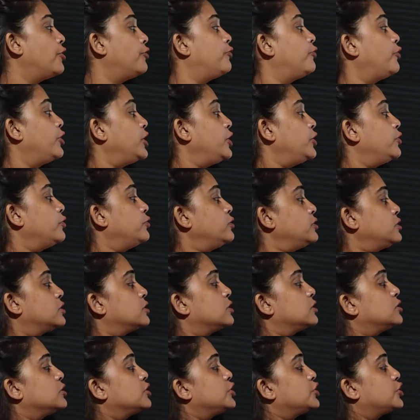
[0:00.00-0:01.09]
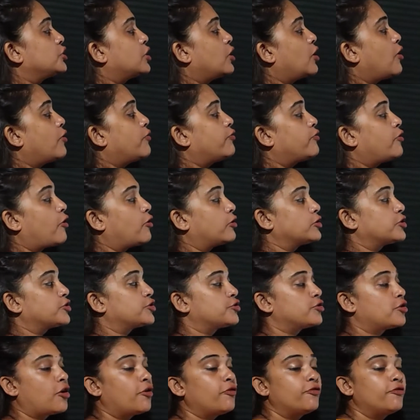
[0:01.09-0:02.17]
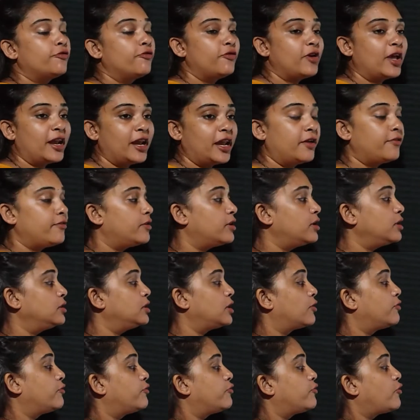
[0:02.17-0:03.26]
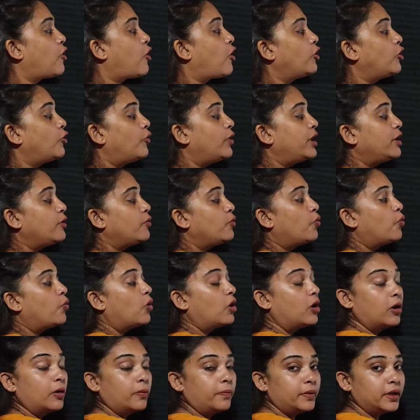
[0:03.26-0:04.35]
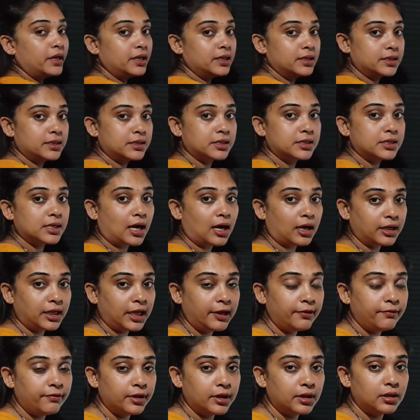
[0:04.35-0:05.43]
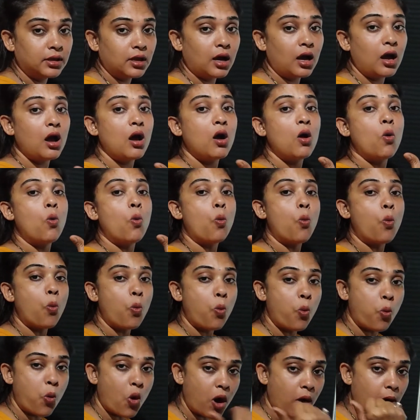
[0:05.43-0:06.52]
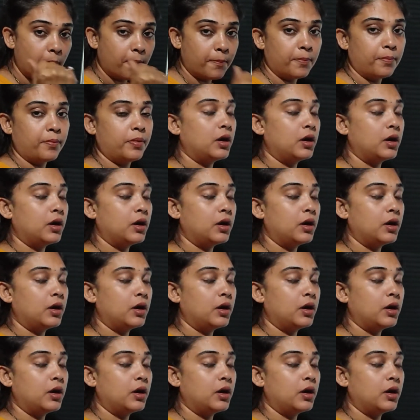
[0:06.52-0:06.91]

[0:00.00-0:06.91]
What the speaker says: We use je apostrophe whenever the following verb is starting with the verb.